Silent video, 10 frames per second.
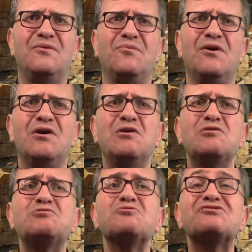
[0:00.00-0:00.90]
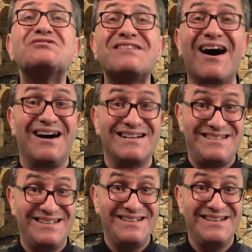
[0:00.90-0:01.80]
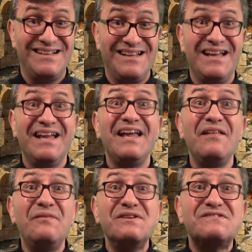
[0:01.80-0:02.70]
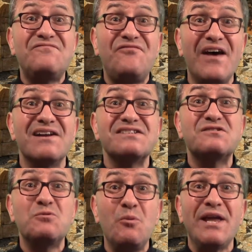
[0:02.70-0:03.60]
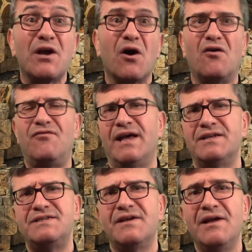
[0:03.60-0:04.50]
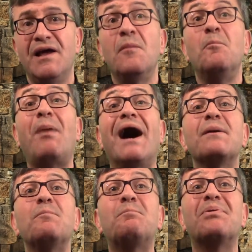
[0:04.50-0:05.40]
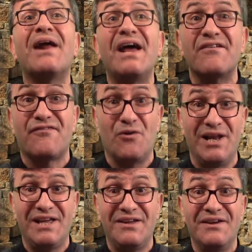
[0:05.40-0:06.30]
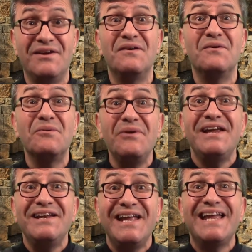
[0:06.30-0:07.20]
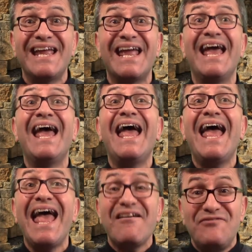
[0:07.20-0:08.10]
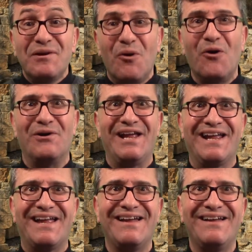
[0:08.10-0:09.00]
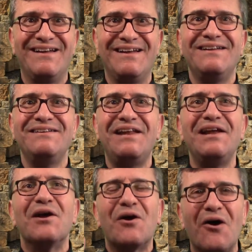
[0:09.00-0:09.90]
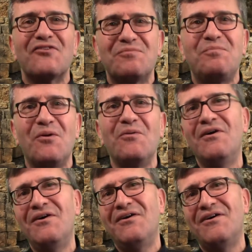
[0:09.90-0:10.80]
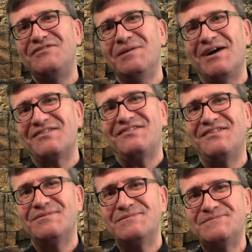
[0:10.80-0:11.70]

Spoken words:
you to start in this first week of Lent by prayerfully reading every morning the daily Gospel of the Mass.